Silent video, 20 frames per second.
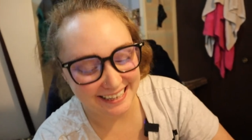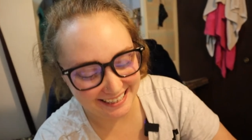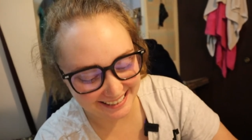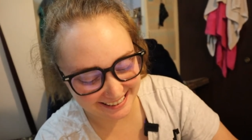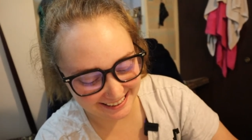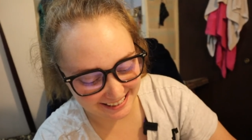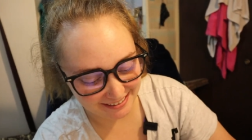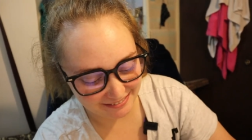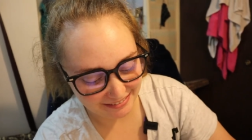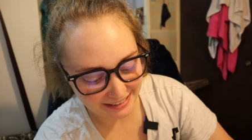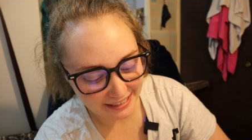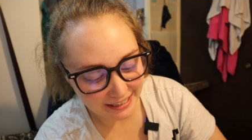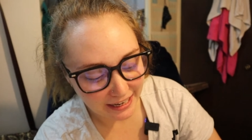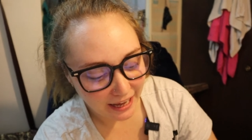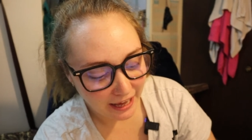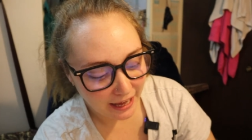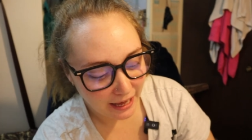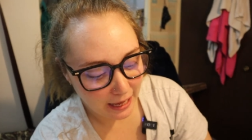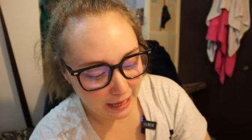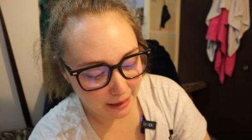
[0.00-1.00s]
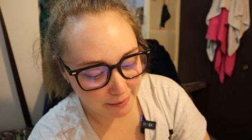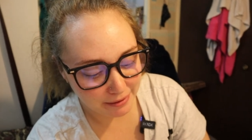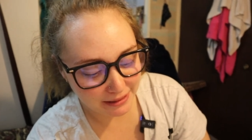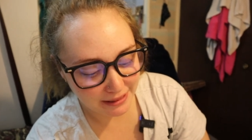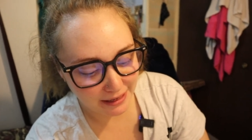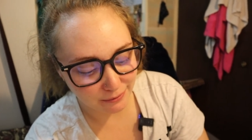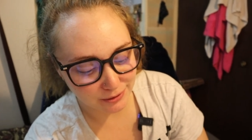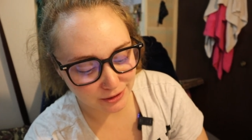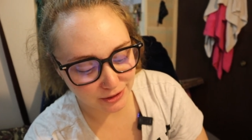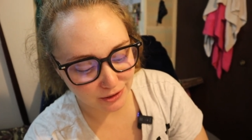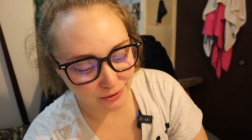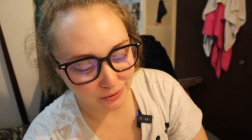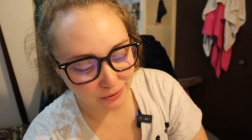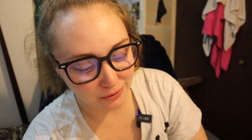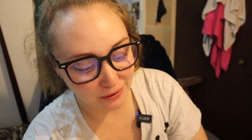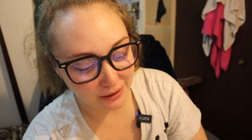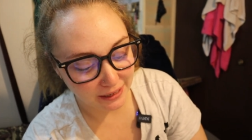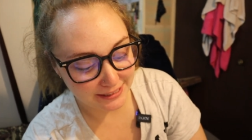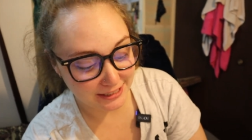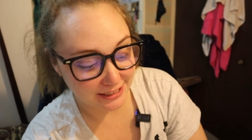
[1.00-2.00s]
I love it. I mean, that was the
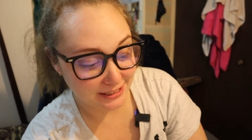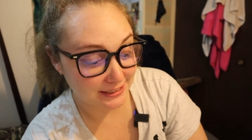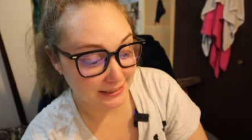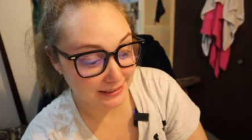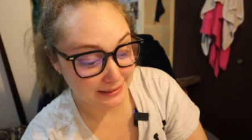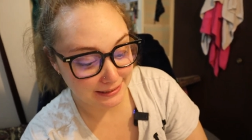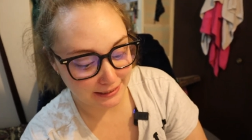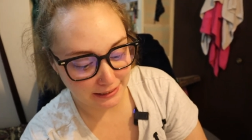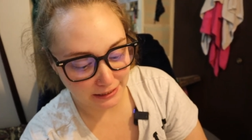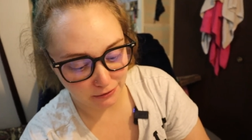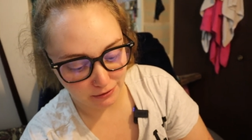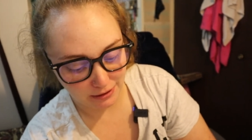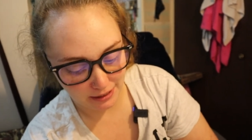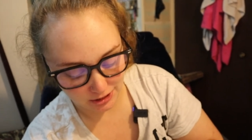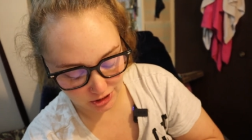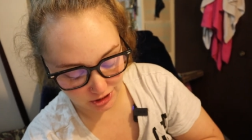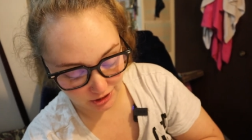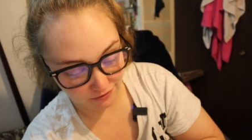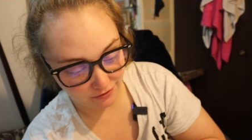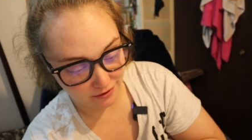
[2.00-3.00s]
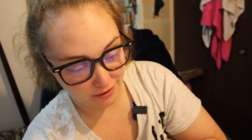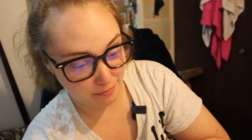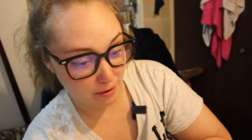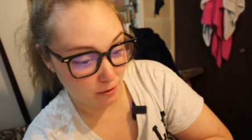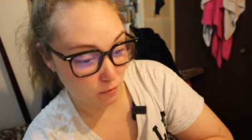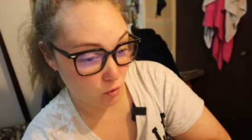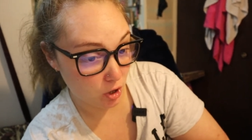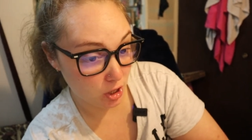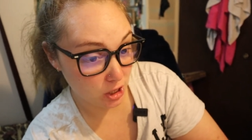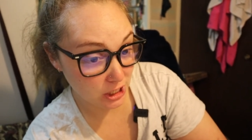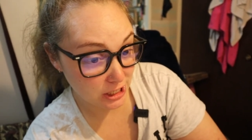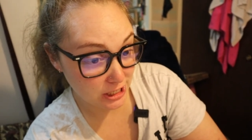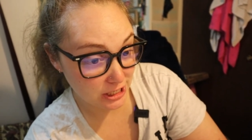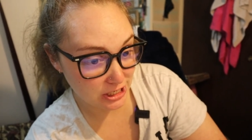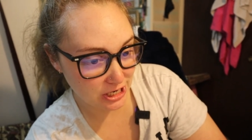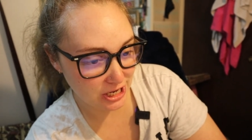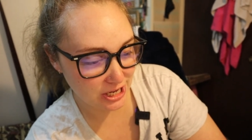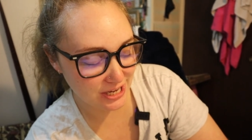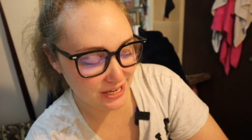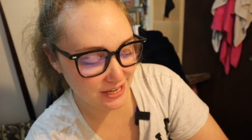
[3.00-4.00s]
goal. I just didn't think it would actually fit in my
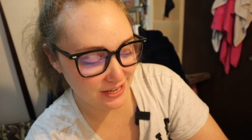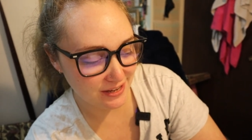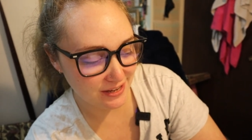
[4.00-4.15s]
wallet.